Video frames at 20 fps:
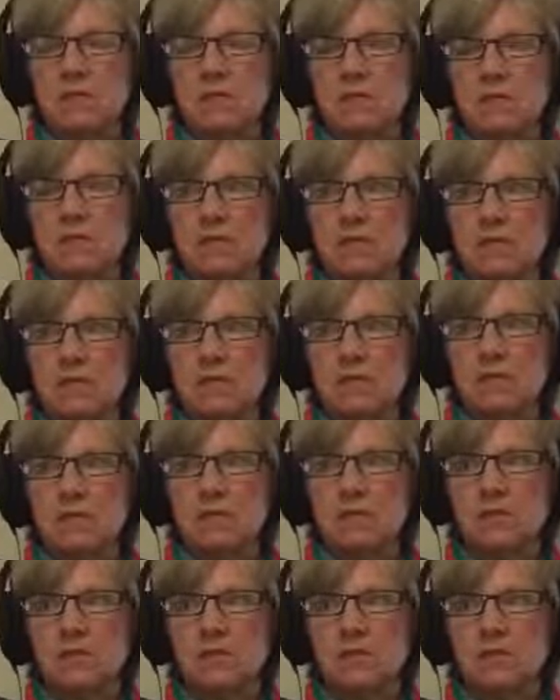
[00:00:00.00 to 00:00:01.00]

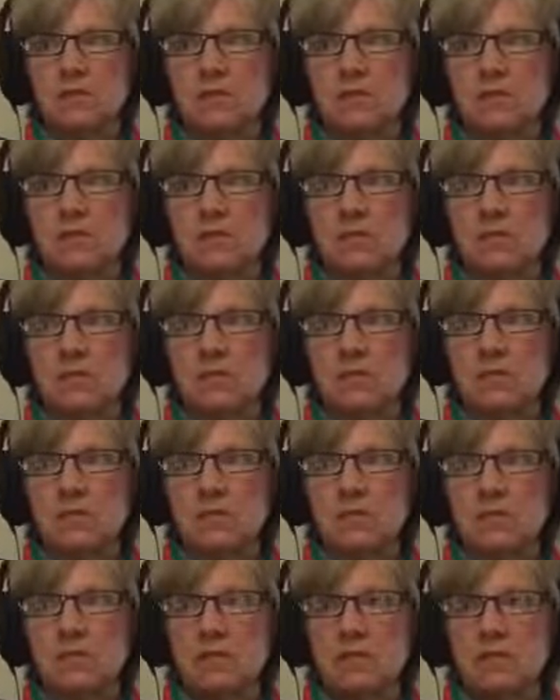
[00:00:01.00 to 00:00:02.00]

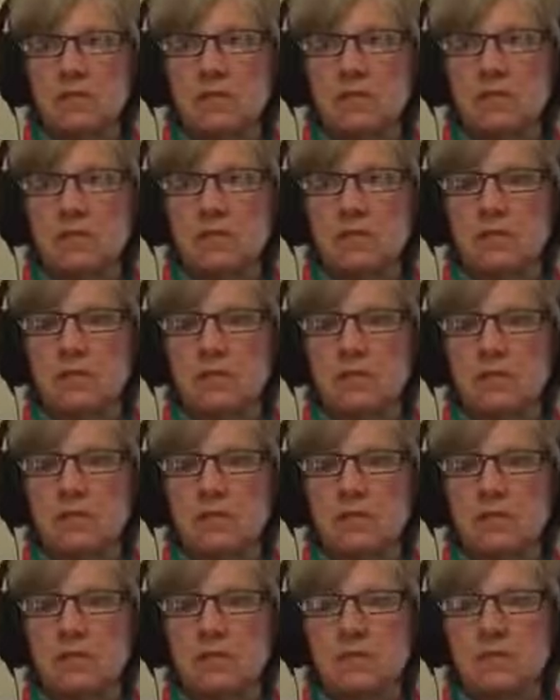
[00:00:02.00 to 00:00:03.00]

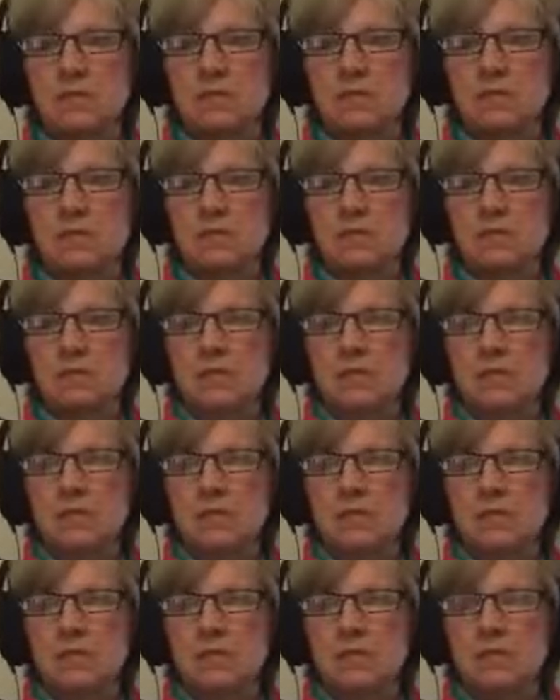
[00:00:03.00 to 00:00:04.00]

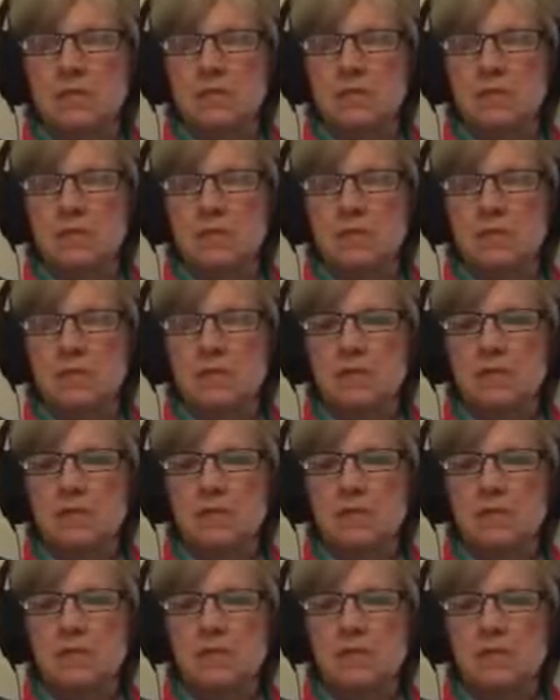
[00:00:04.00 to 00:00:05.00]

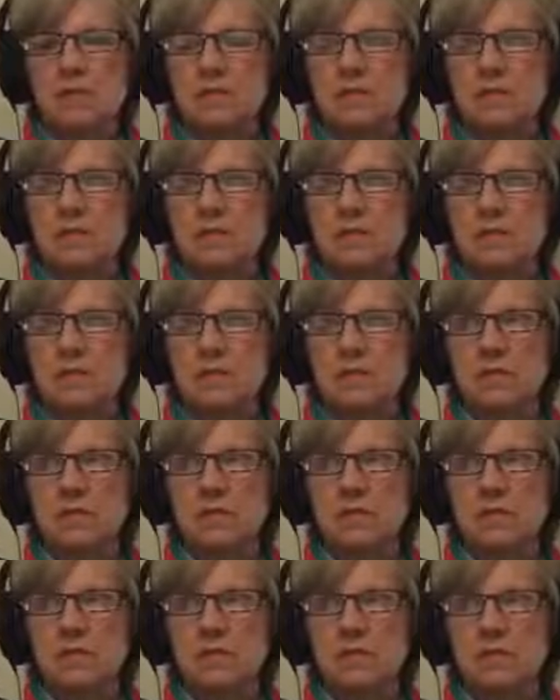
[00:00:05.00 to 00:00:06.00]

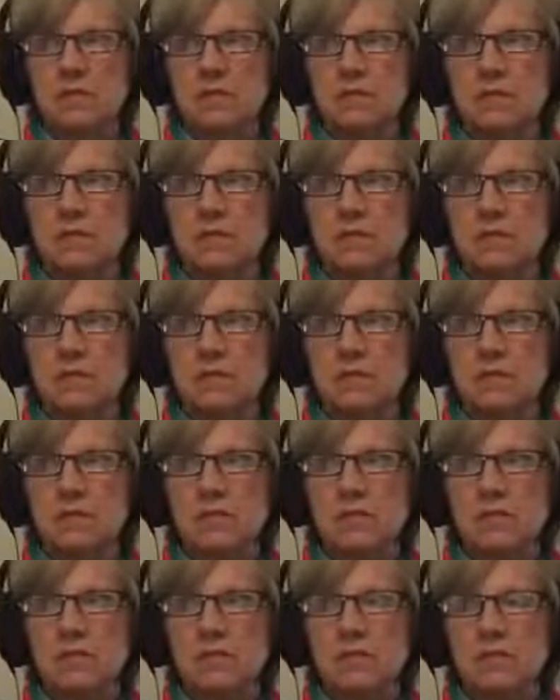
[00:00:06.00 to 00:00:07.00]

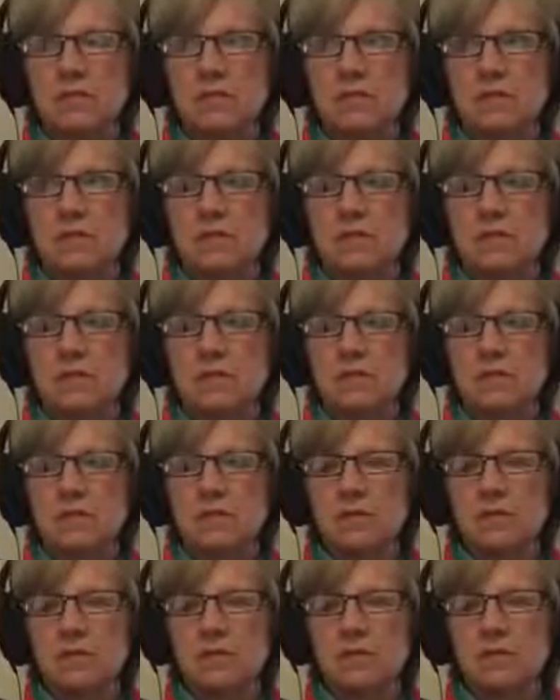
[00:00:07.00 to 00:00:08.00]
No words are spoken by the person on screen.